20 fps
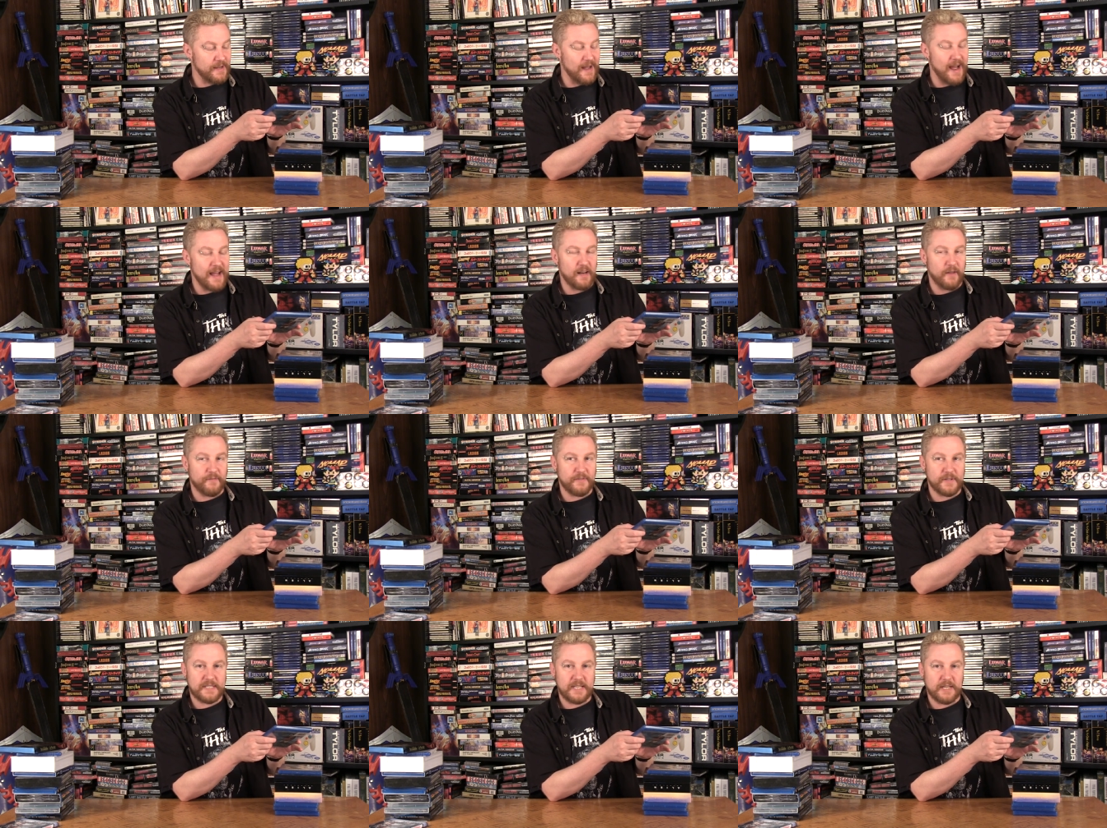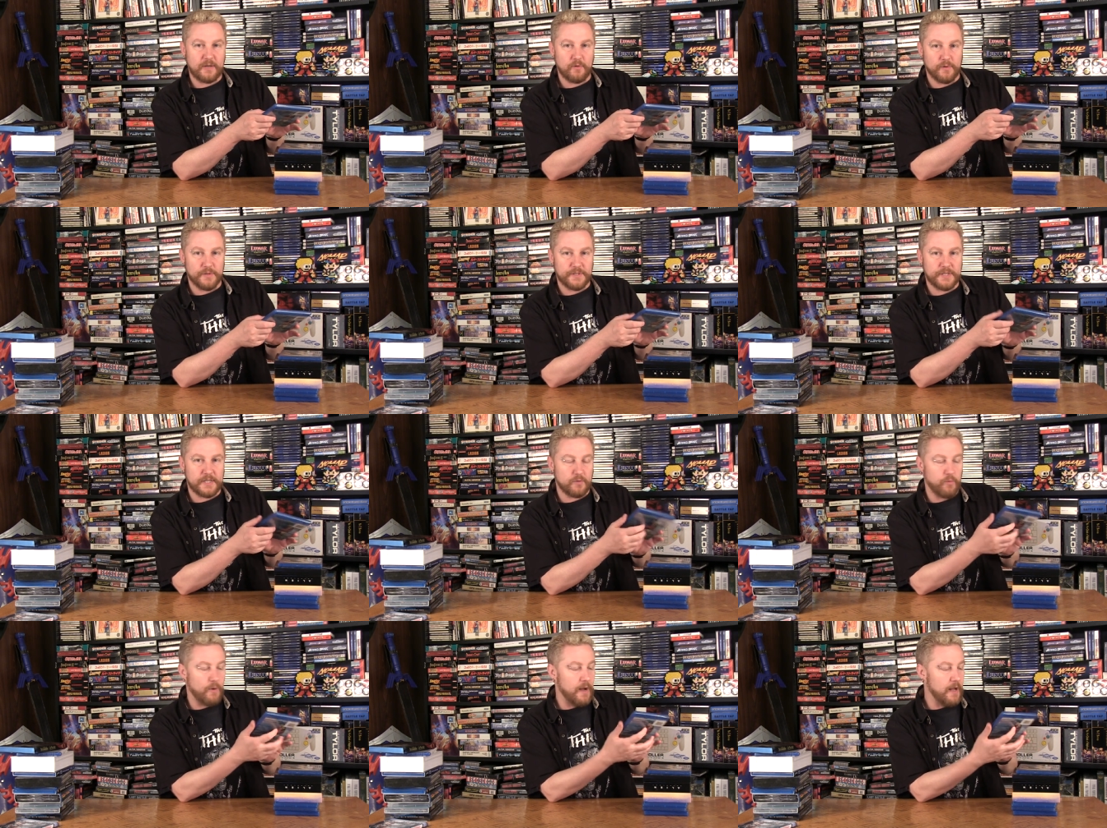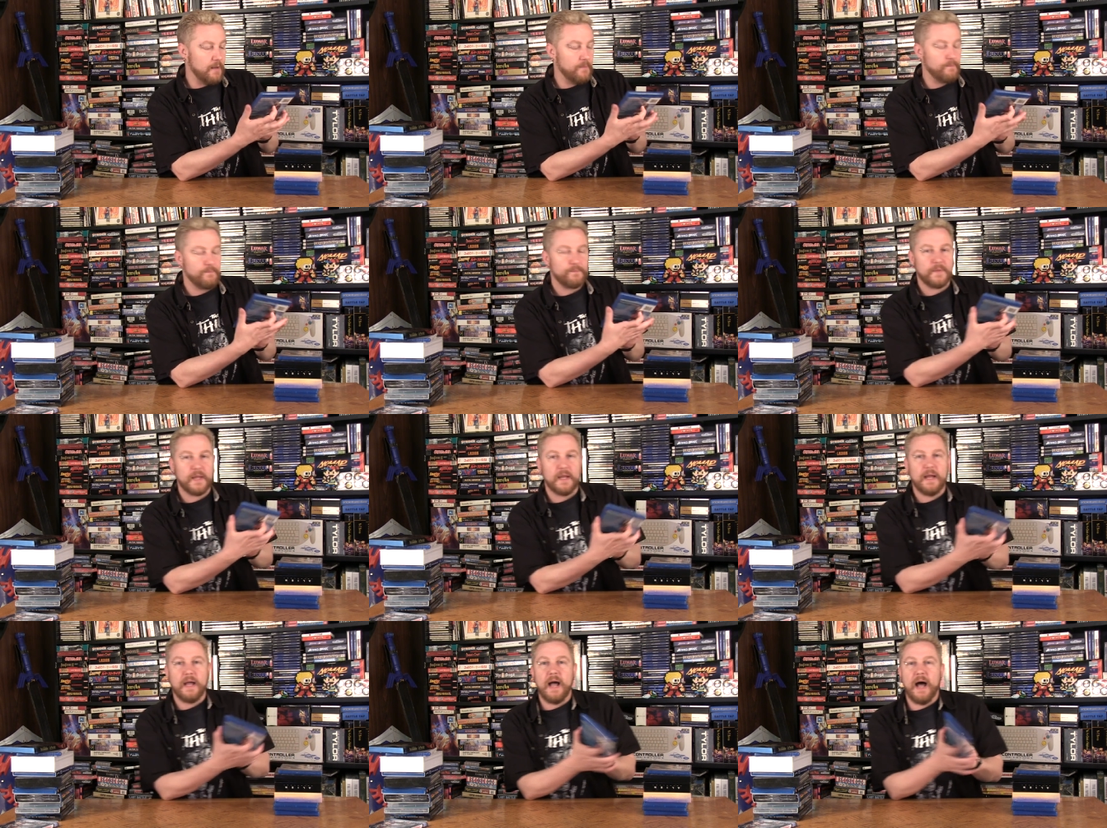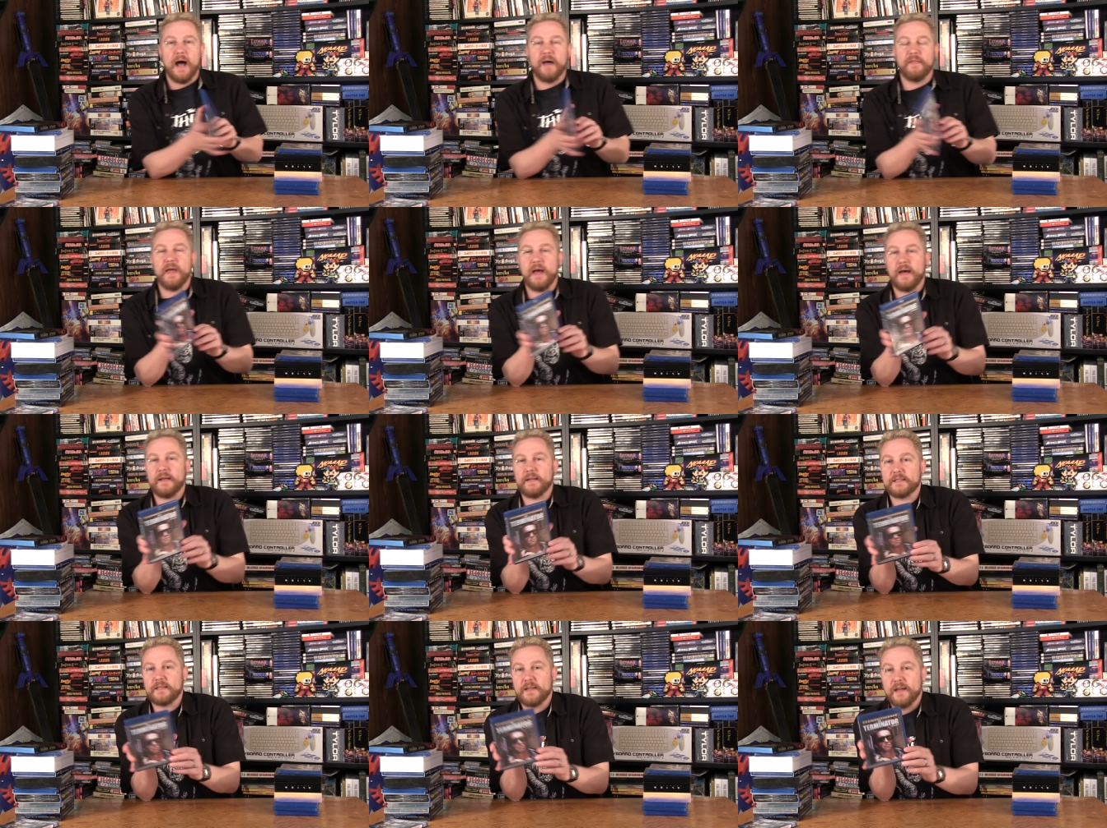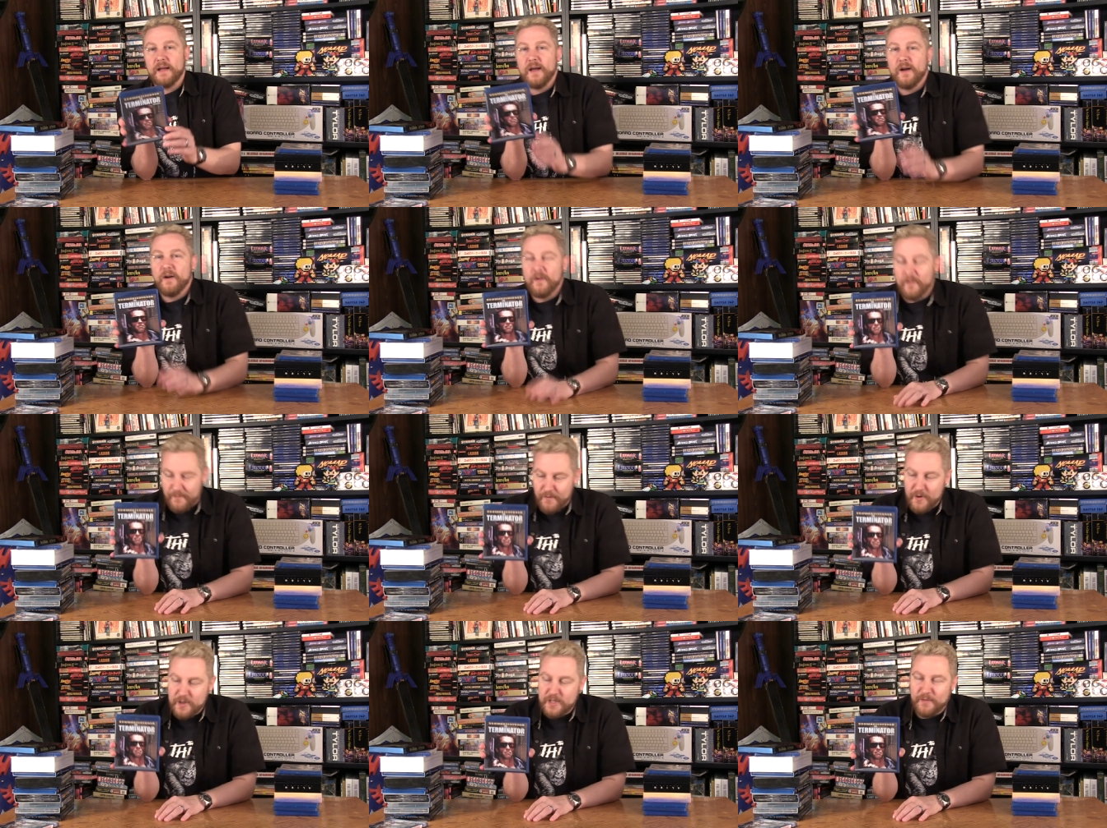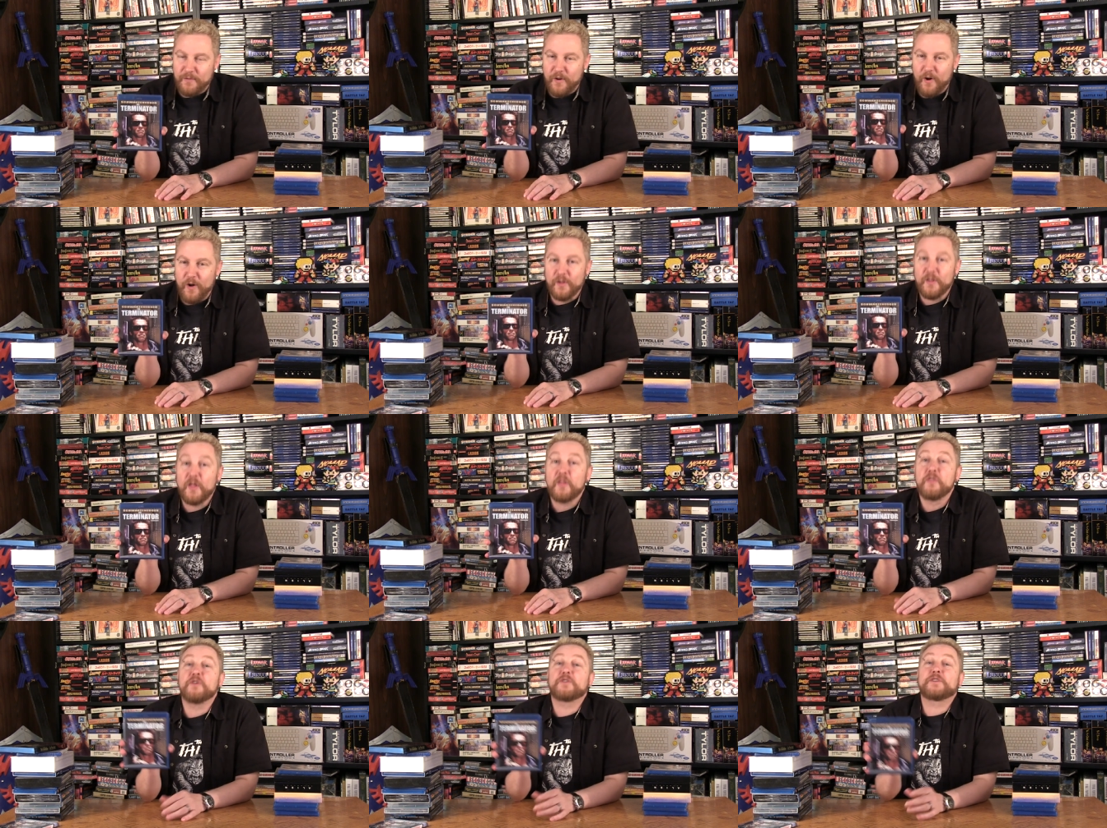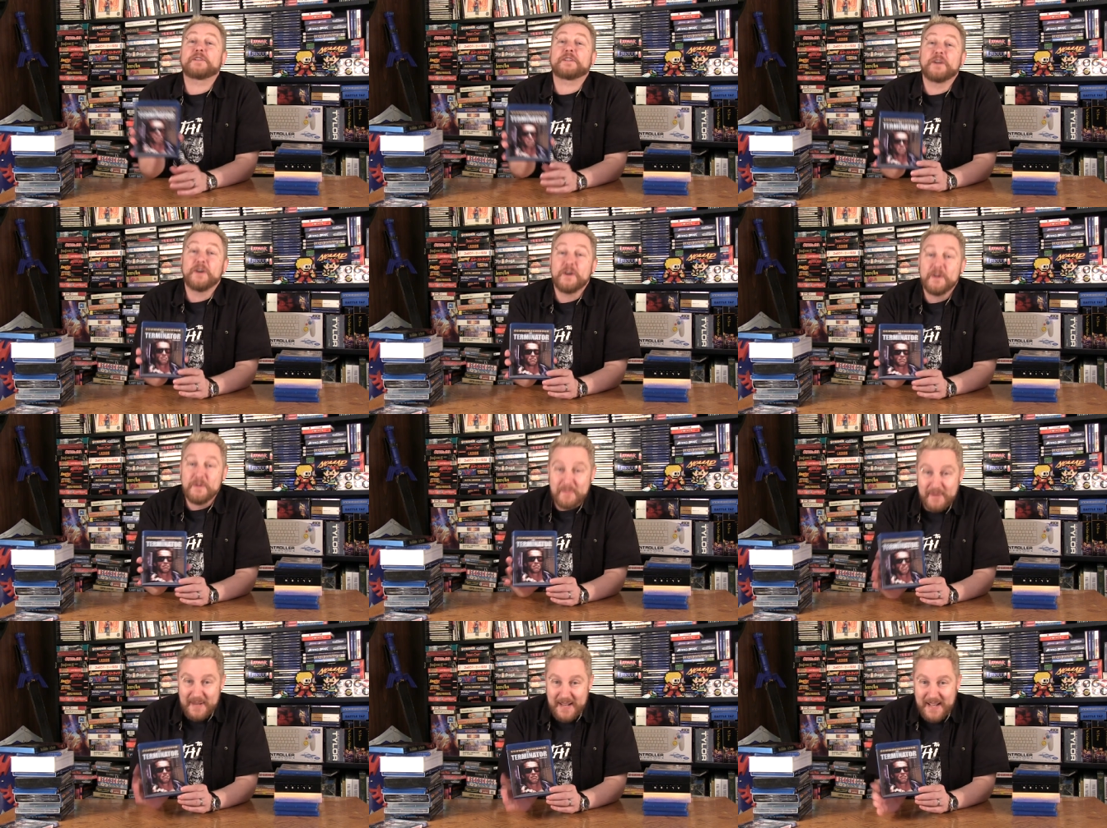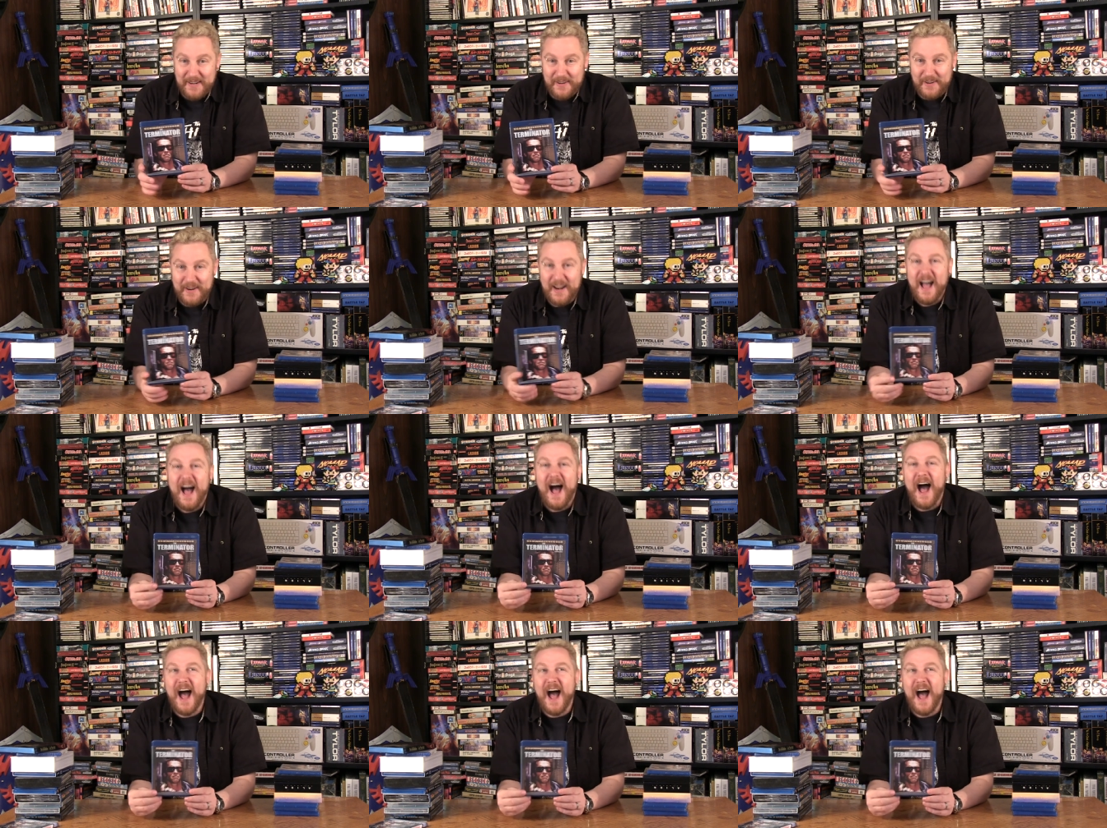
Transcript: I love the sequels as well, and that is first of all the Terminator.